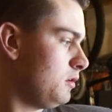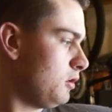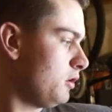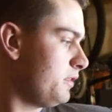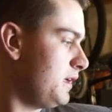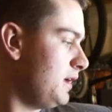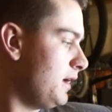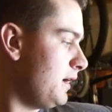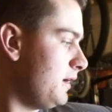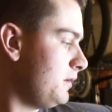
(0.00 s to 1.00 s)
or the
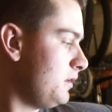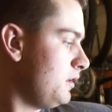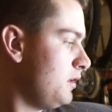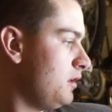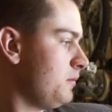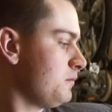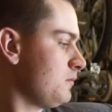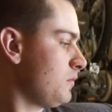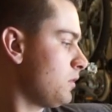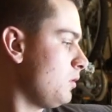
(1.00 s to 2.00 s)
uh,
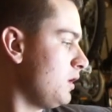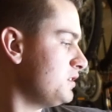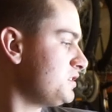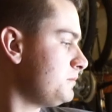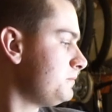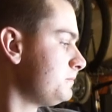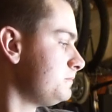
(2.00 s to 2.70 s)
where is it?